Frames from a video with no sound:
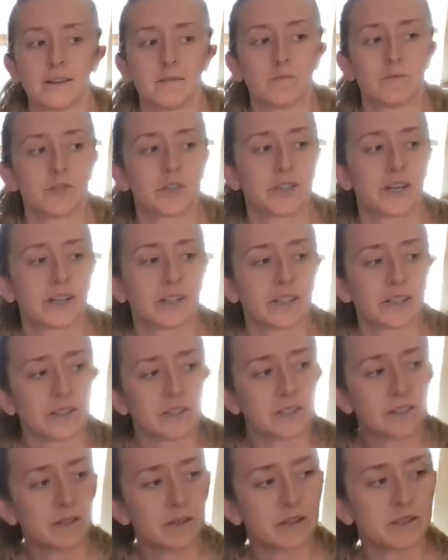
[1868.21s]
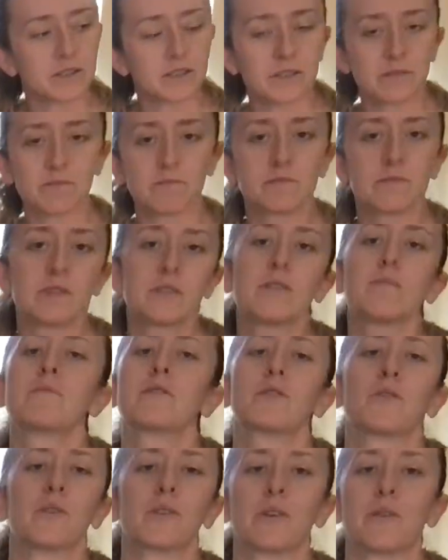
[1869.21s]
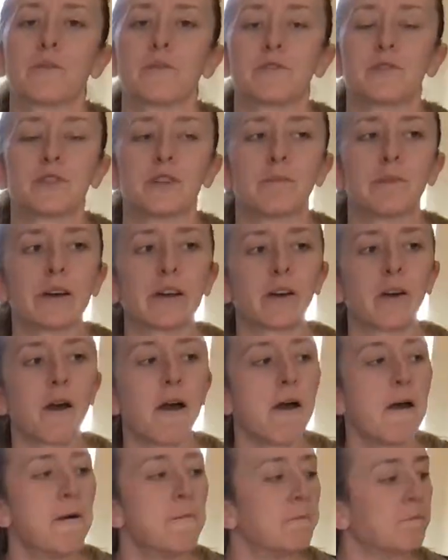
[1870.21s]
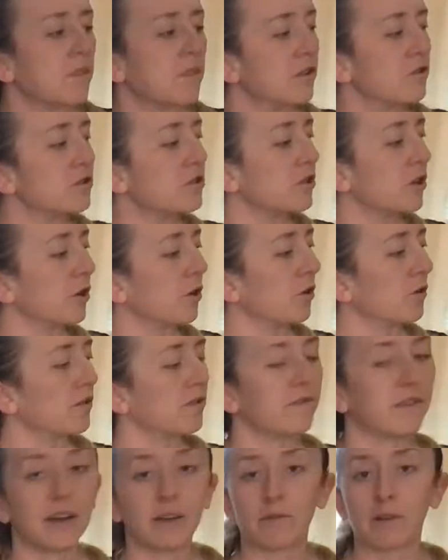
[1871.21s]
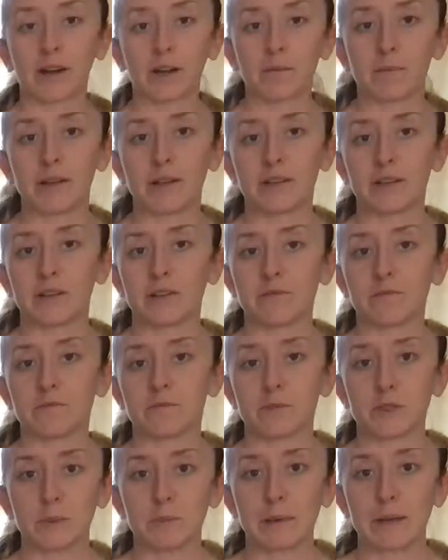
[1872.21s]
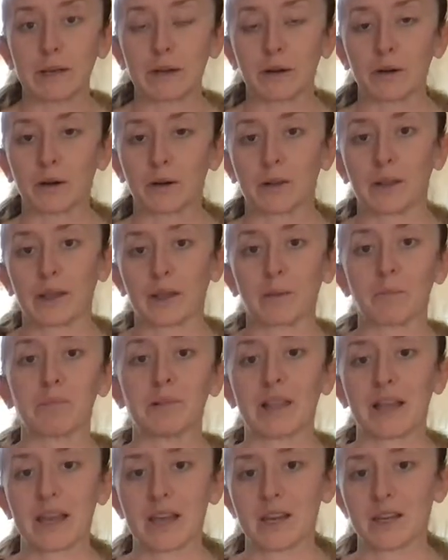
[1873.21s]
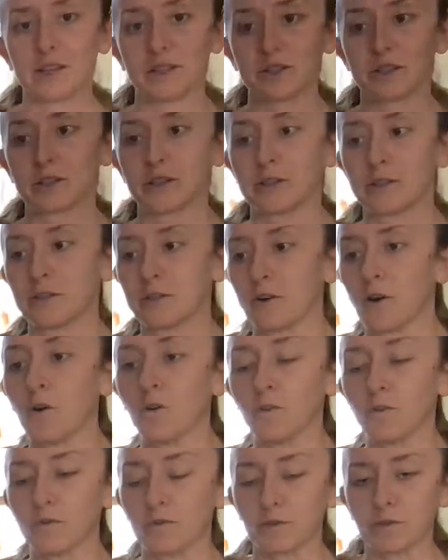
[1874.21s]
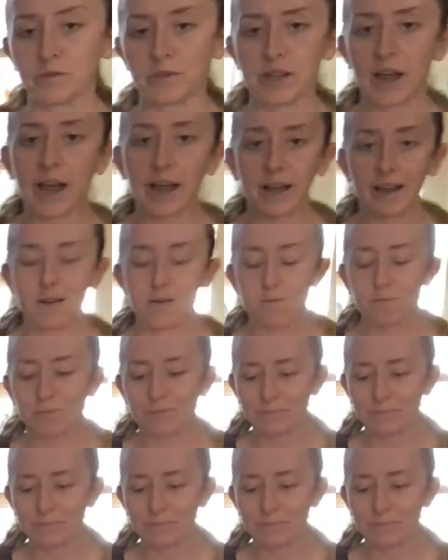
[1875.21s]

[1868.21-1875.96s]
She had like something going on with her stomach. And so the vet recommended to make her like a bland whole food diet.